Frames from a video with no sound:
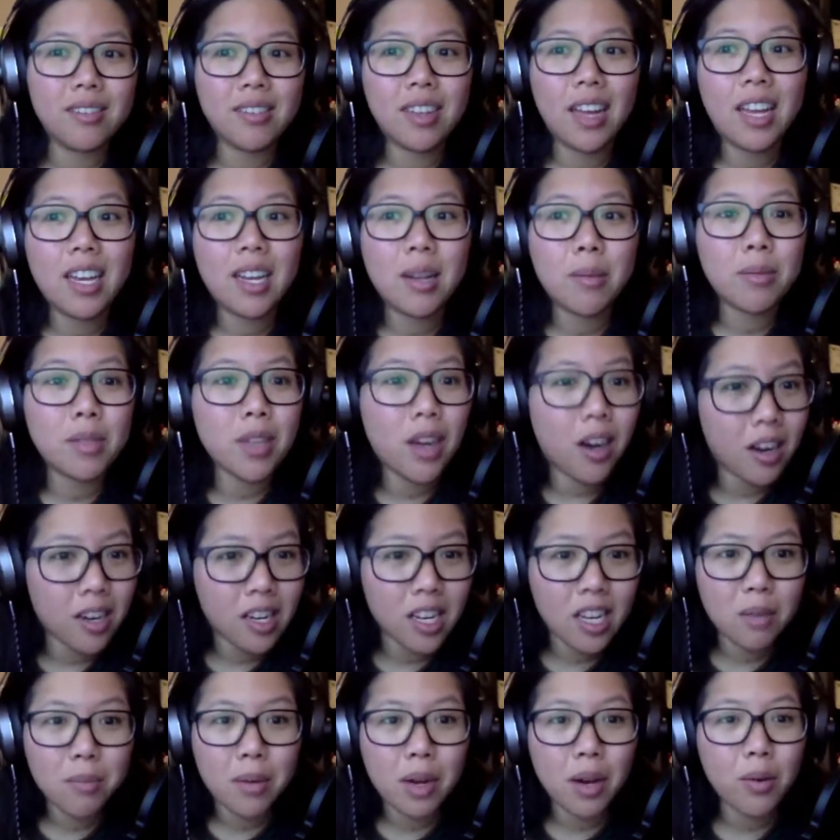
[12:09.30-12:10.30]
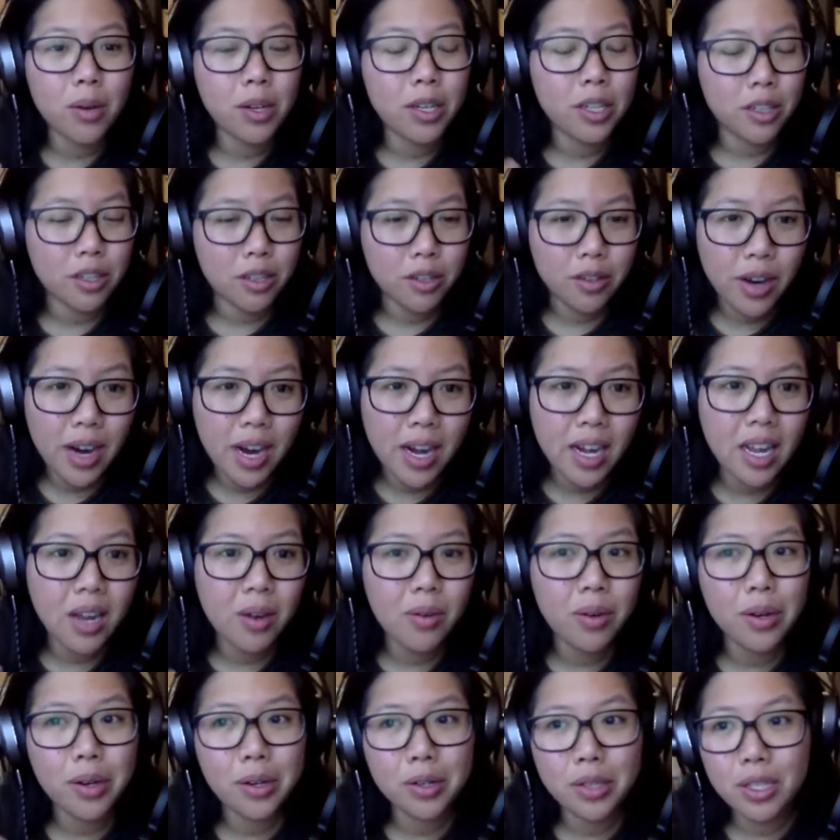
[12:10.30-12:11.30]
end up talking about what you're creating,
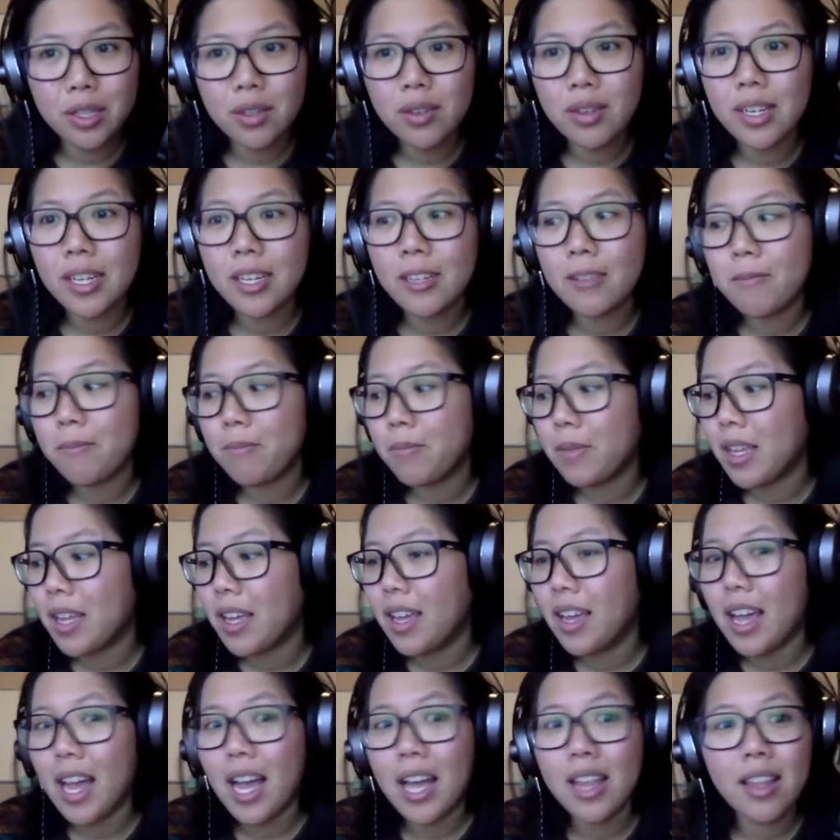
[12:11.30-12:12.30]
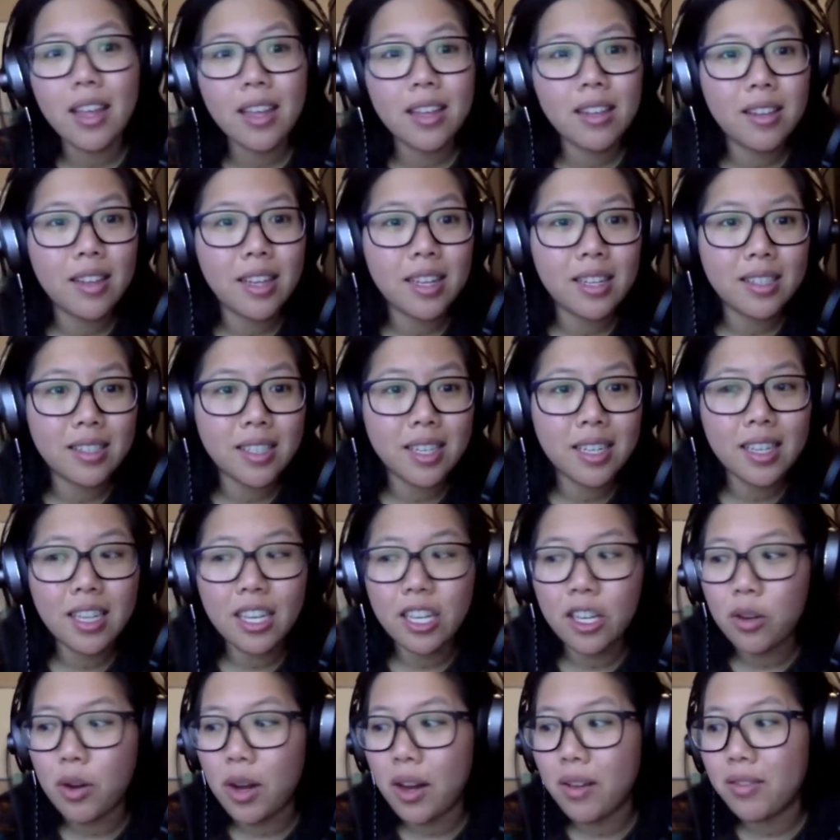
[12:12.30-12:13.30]
what you're doing, and then they see that
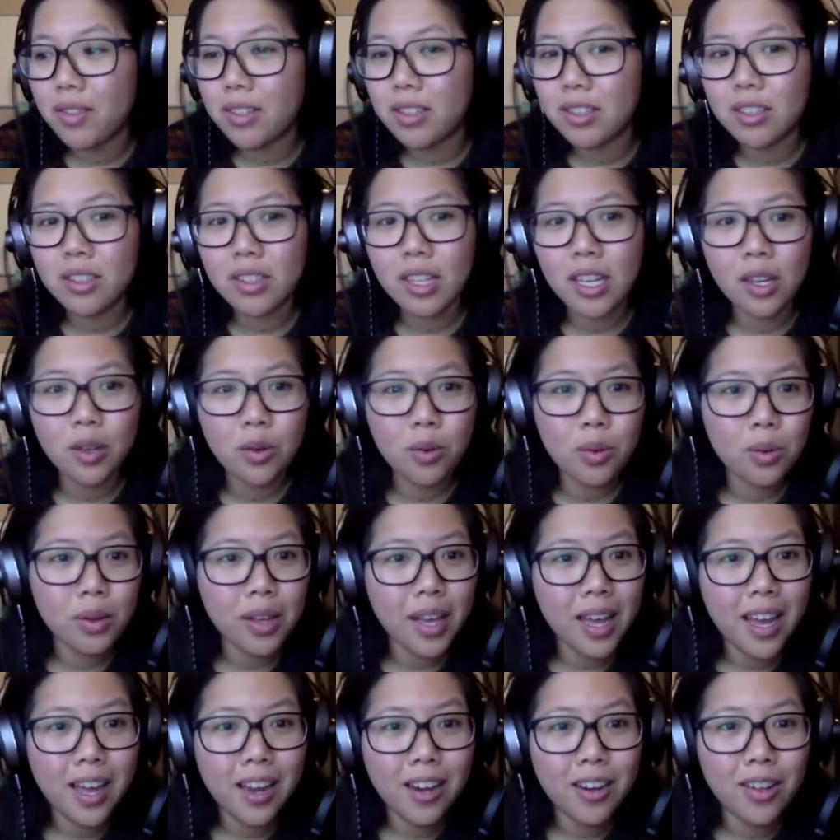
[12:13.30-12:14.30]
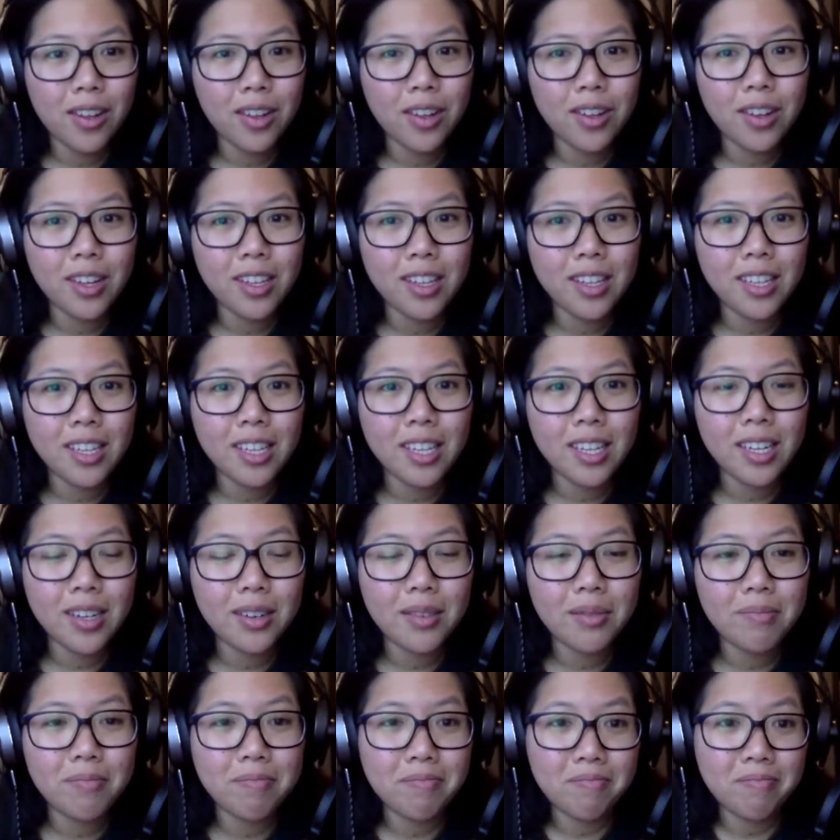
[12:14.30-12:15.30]
you have this cool candle, and then
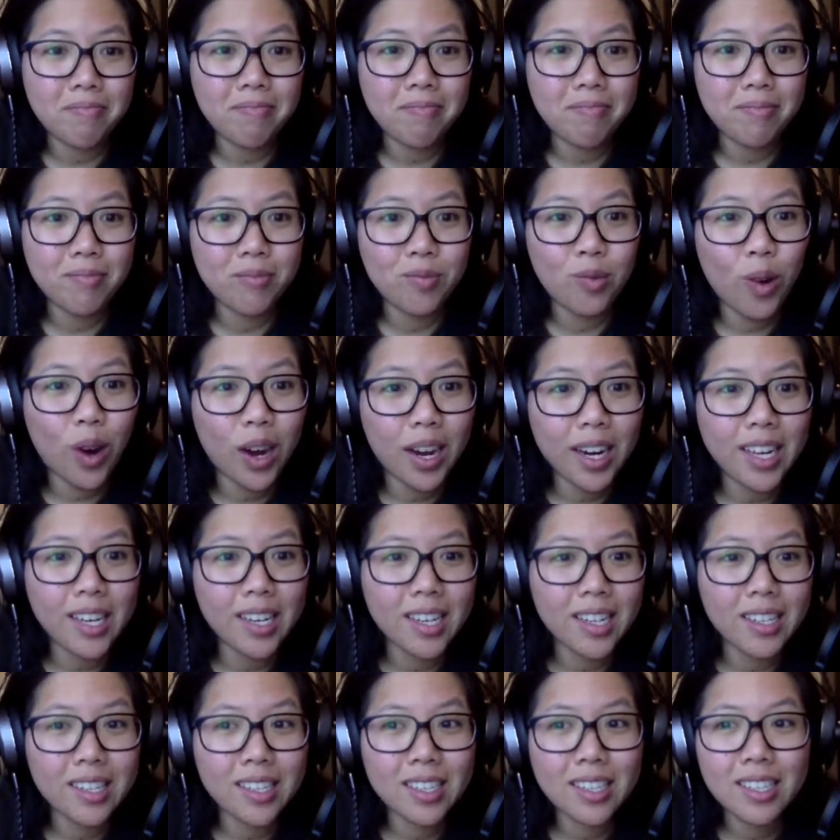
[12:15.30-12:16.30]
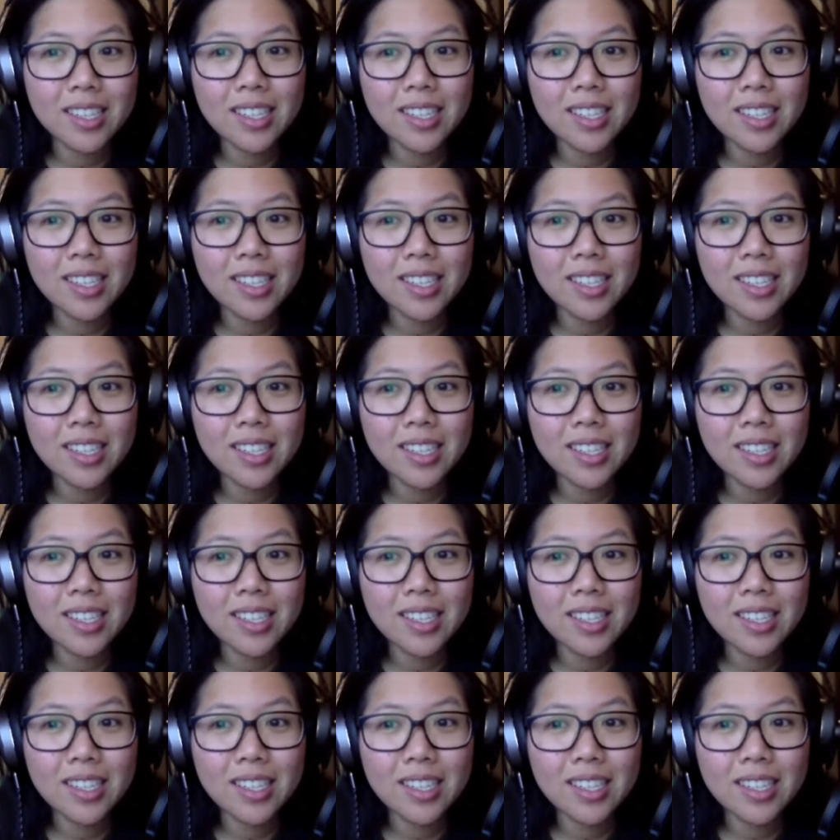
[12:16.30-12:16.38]
they want to